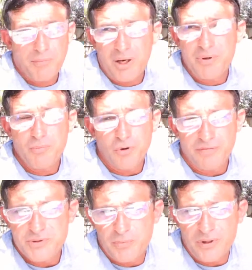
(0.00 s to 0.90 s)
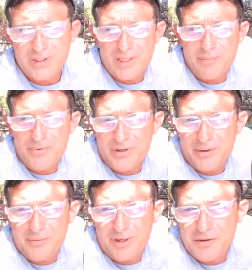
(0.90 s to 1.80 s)
might be more of a springtime
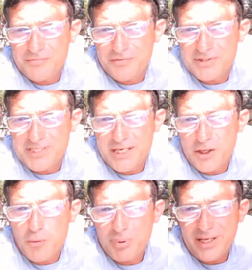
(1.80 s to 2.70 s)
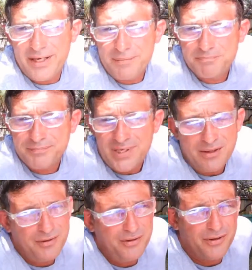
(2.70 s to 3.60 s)
thing when I go for the sago play. I
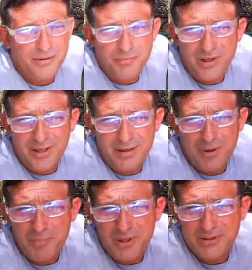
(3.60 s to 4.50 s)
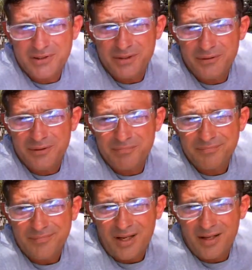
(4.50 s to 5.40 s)
don't know though. You might I, might just do it.
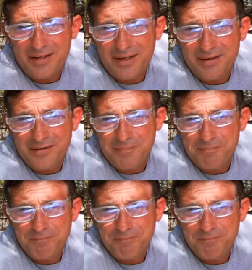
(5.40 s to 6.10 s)
I like the idea.